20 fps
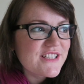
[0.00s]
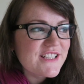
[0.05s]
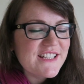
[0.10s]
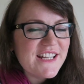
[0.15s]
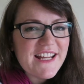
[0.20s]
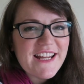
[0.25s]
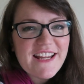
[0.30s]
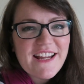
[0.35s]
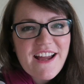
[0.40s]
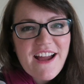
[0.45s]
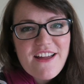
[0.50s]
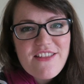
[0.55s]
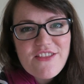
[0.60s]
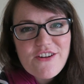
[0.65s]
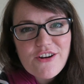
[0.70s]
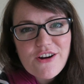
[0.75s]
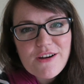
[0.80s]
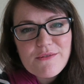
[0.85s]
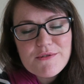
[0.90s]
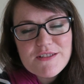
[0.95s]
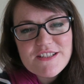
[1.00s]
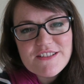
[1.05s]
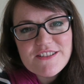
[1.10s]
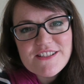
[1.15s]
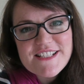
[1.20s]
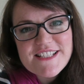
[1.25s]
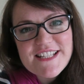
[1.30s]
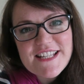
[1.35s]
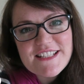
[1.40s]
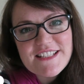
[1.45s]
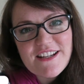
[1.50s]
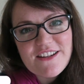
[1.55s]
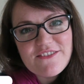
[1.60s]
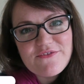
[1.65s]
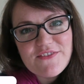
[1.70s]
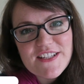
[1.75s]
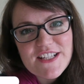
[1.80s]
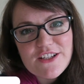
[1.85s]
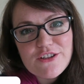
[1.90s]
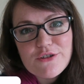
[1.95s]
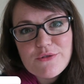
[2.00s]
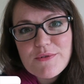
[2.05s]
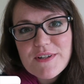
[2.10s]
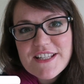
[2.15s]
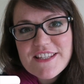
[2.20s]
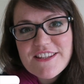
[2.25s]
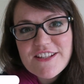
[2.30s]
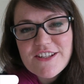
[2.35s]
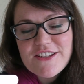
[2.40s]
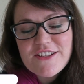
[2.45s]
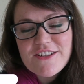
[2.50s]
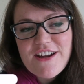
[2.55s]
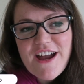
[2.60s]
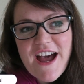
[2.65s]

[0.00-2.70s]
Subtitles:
today I thought I would do a sit down video with you